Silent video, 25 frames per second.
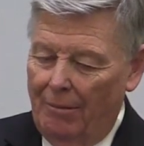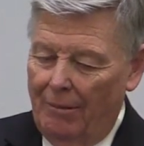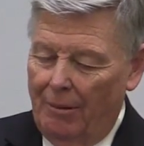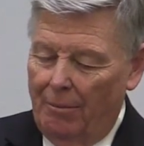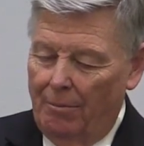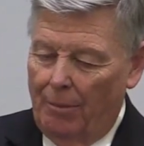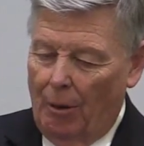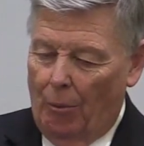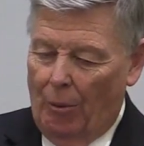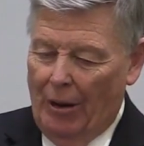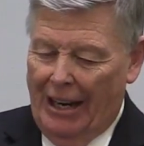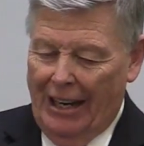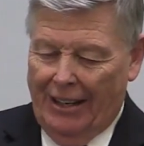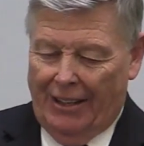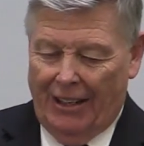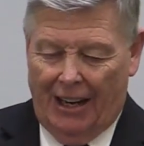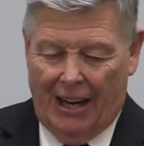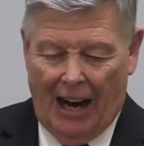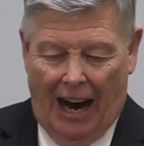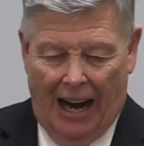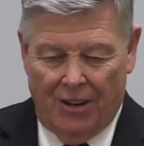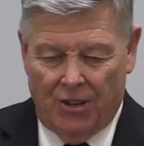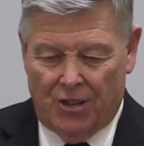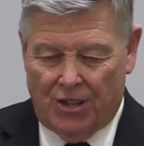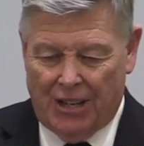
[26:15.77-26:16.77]
But we get the
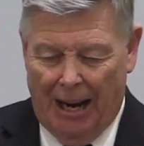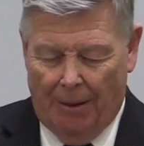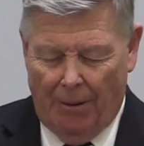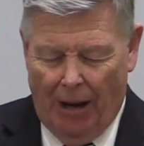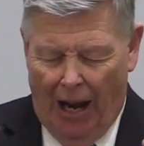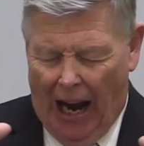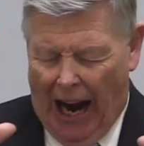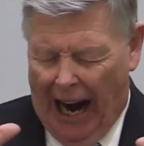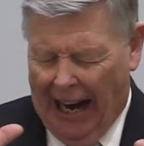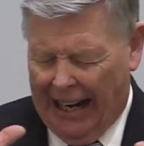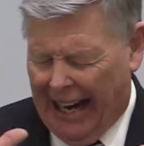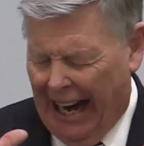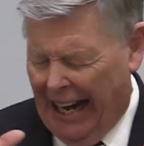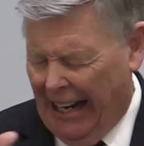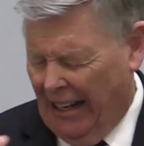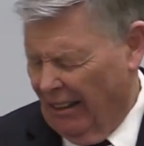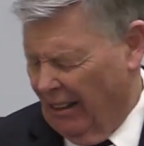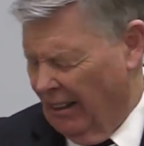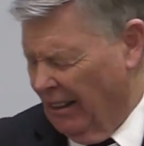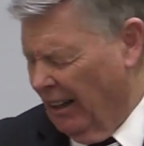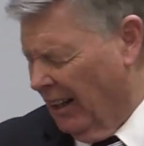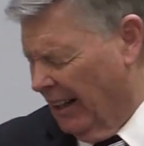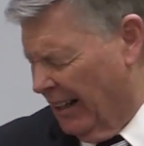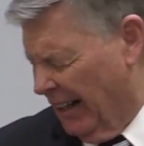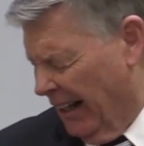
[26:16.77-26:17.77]
concept, I can't
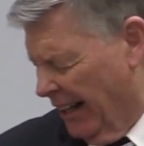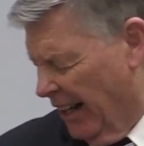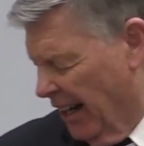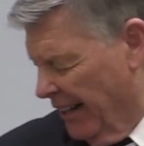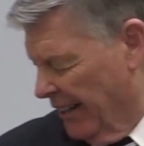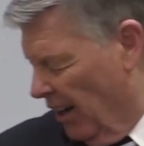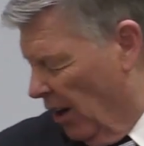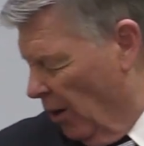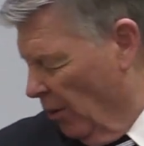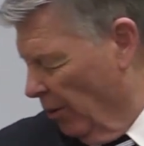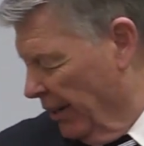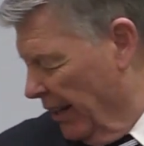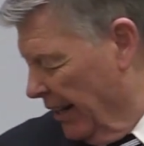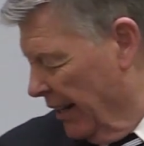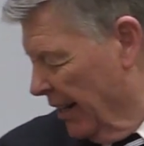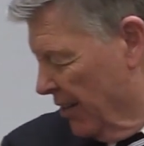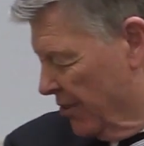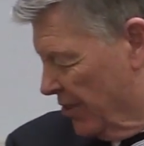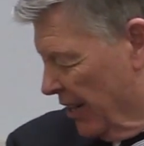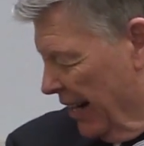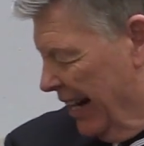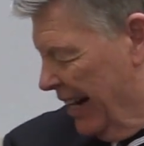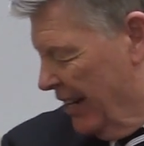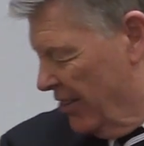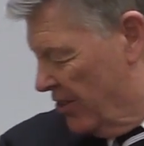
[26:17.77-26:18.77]
look at unholiness,
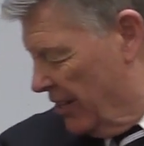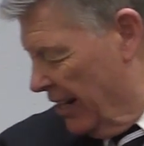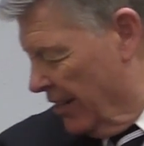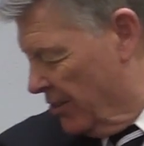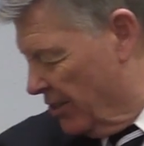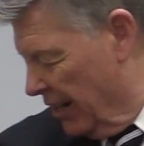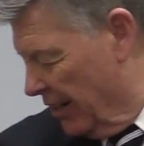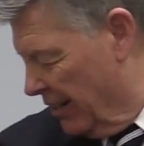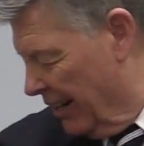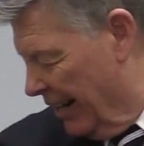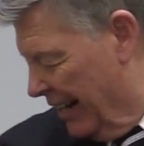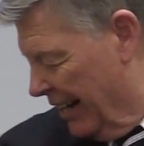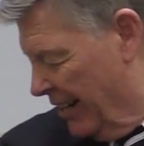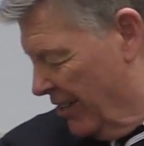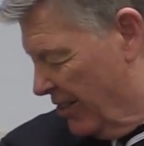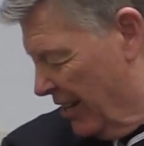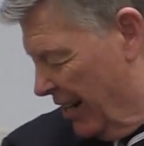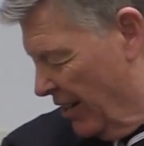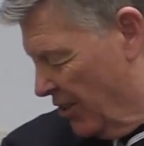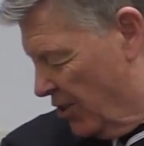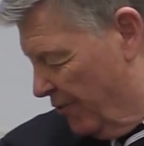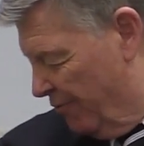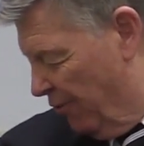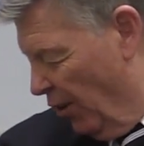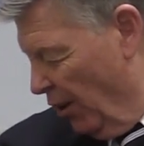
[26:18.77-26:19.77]
and he's such a, he's,
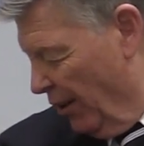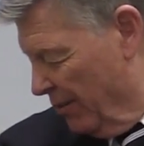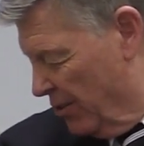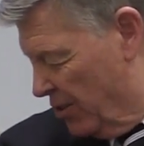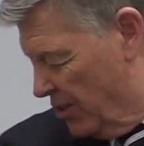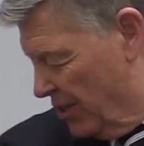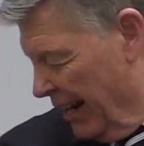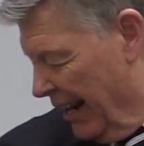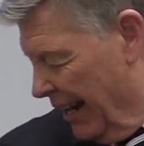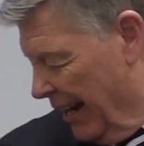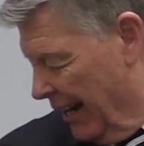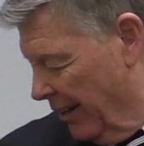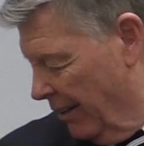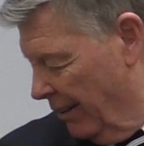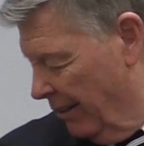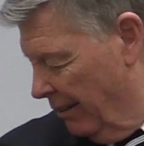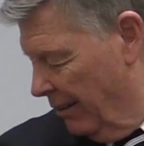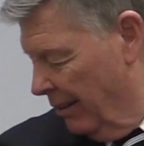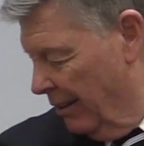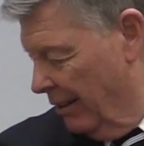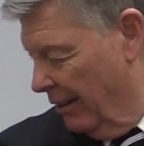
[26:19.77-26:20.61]
he's full of sin.